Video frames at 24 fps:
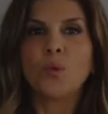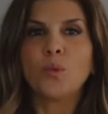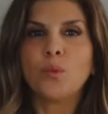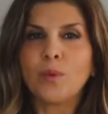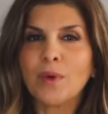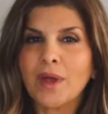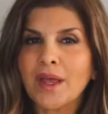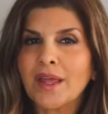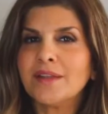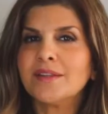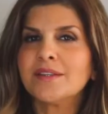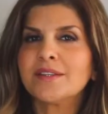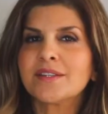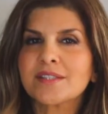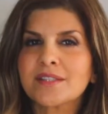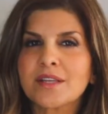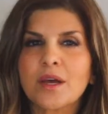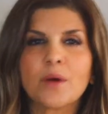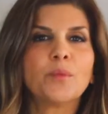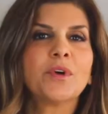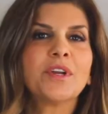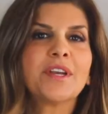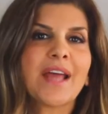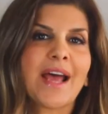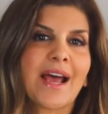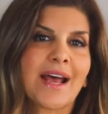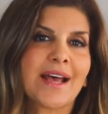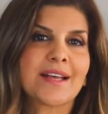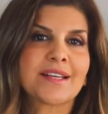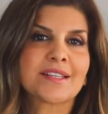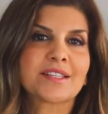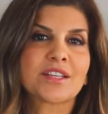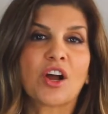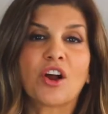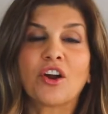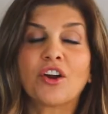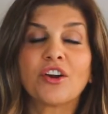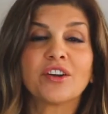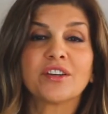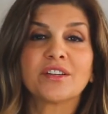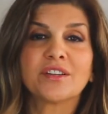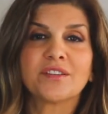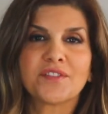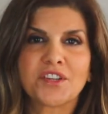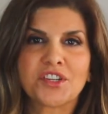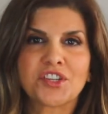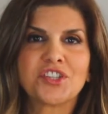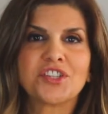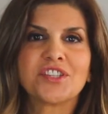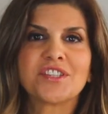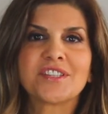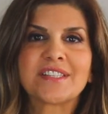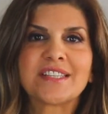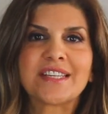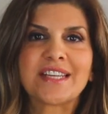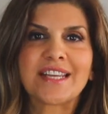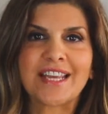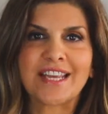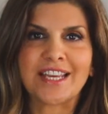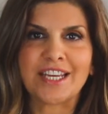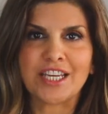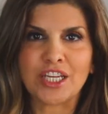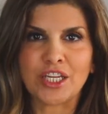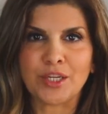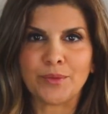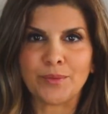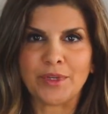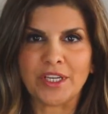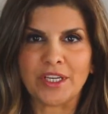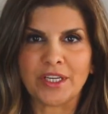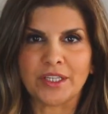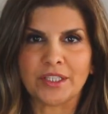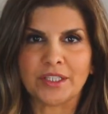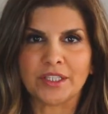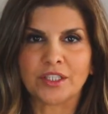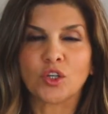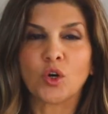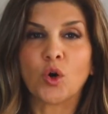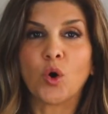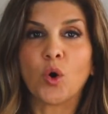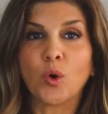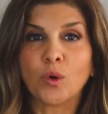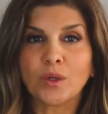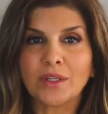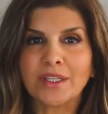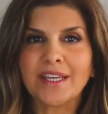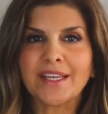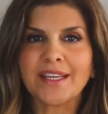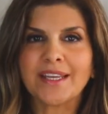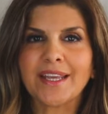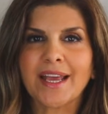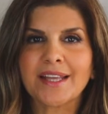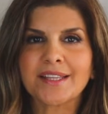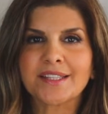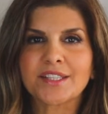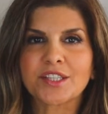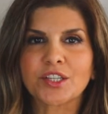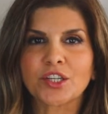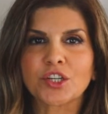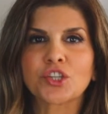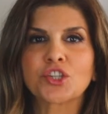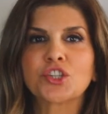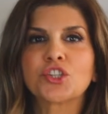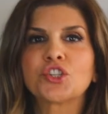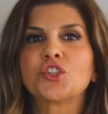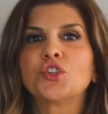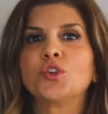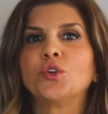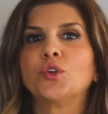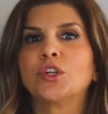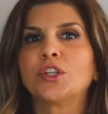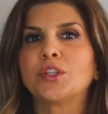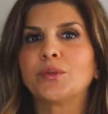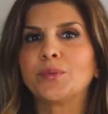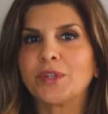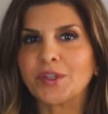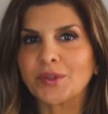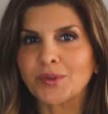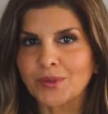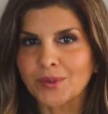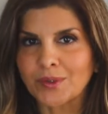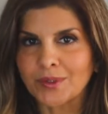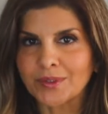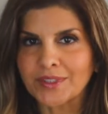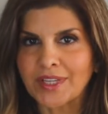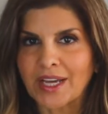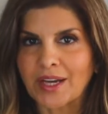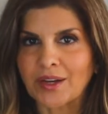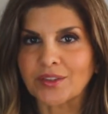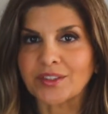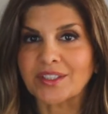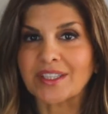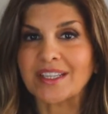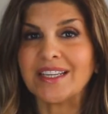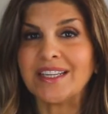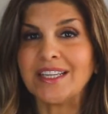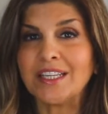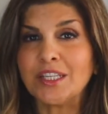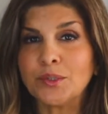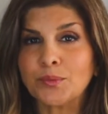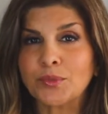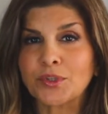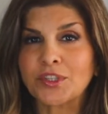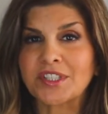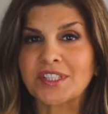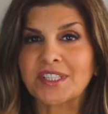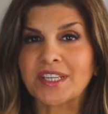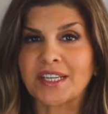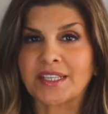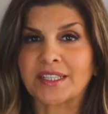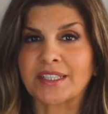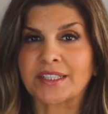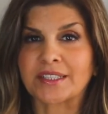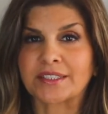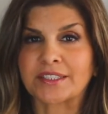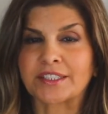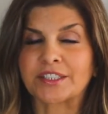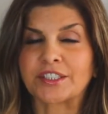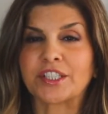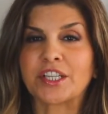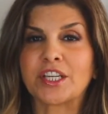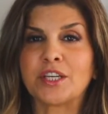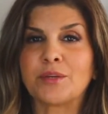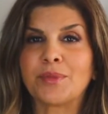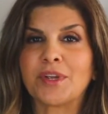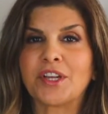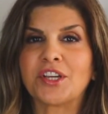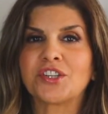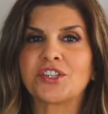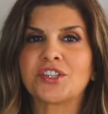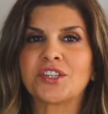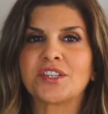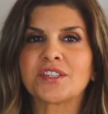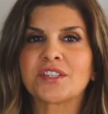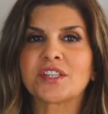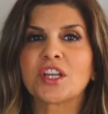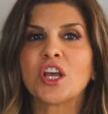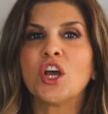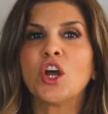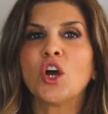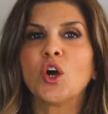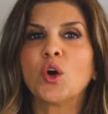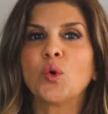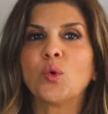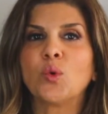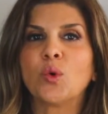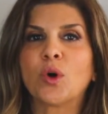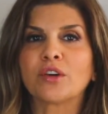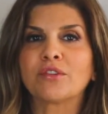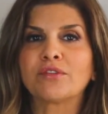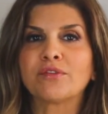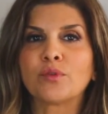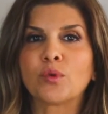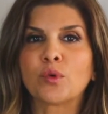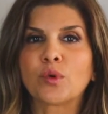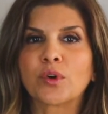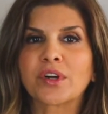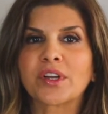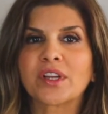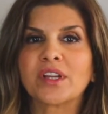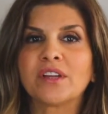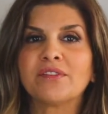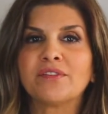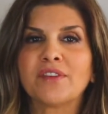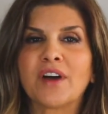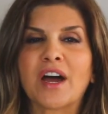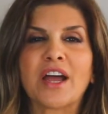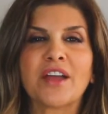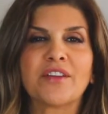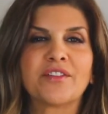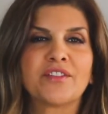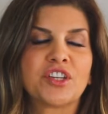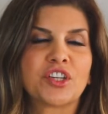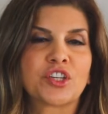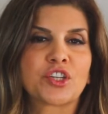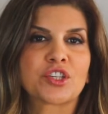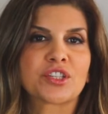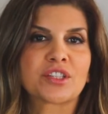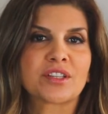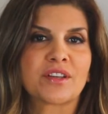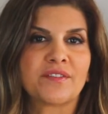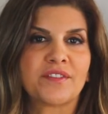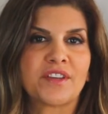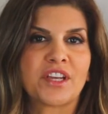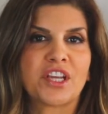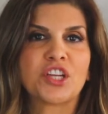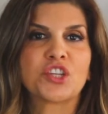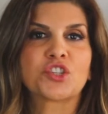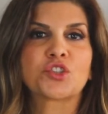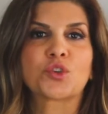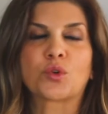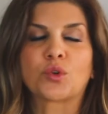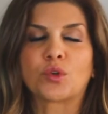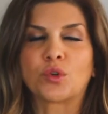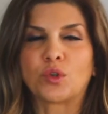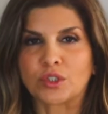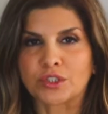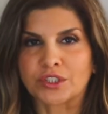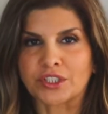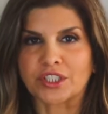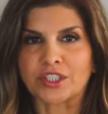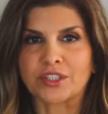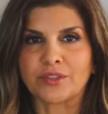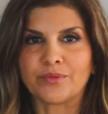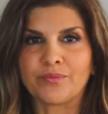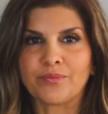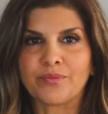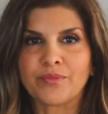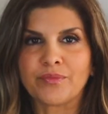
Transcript: When someone has iron deficiency anemia, colon cancer should be ruled out, in particular in patients who are 45 years of age or older.